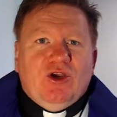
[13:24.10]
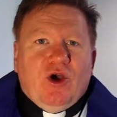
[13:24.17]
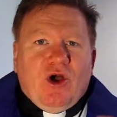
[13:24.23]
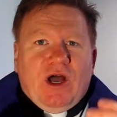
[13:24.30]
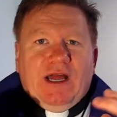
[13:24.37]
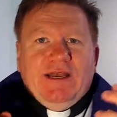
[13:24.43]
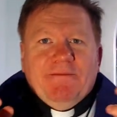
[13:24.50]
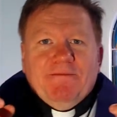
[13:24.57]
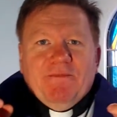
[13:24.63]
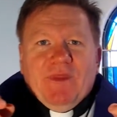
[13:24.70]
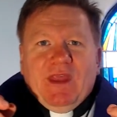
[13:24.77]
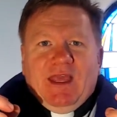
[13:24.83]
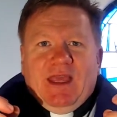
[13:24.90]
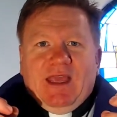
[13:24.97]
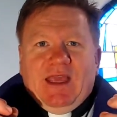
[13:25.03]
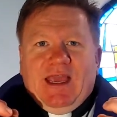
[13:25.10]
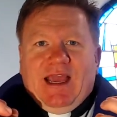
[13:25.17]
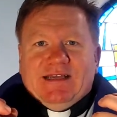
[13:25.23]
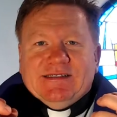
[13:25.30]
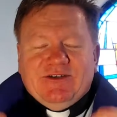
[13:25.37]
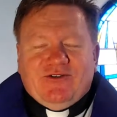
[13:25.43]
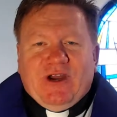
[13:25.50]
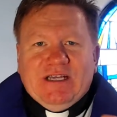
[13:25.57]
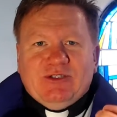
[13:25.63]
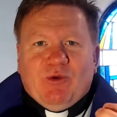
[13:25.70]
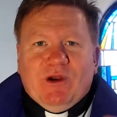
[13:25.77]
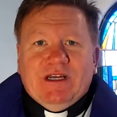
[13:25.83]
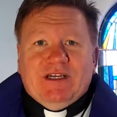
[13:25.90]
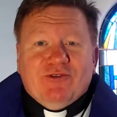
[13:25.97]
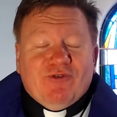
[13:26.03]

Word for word: God has in Christ wanted